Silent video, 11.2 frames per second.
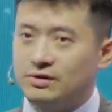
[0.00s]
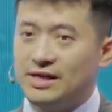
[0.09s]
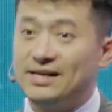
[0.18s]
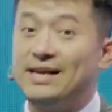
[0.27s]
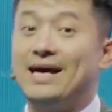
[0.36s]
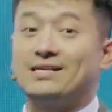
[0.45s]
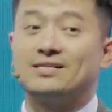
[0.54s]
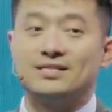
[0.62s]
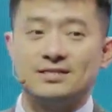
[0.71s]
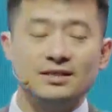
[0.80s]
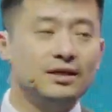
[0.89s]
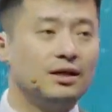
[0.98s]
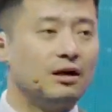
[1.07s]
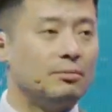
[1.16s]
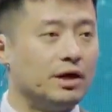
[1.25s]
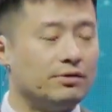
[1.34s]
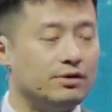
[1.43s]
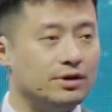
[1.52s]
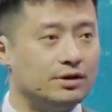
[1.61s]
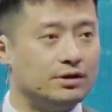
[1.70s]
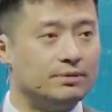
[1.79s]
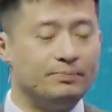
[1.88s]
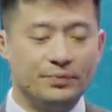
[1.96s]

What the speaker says: less about the